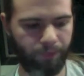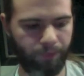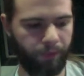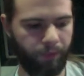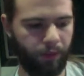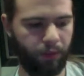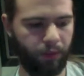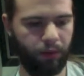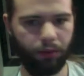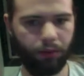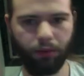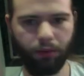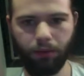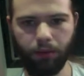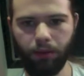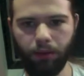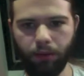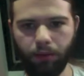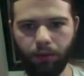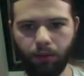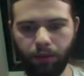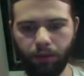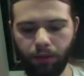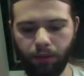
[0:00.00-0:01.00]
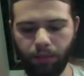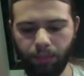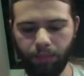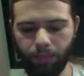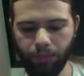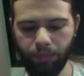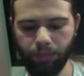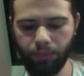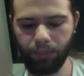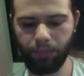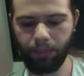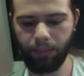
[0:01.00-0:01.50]
yeah, we're running a bit
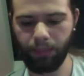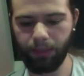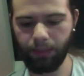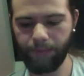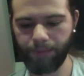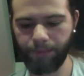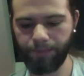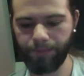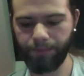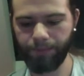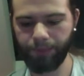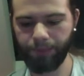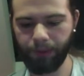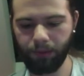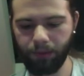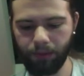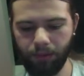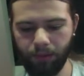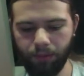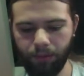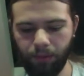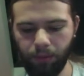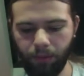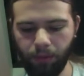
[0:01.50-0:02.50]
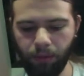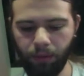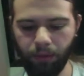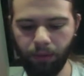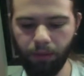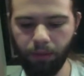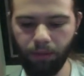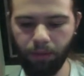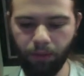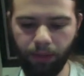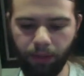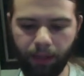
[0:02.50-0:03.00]
dry now because I've not put enough
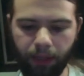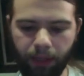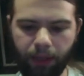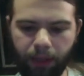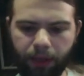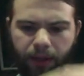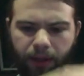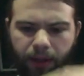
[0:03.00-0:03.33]
wick in it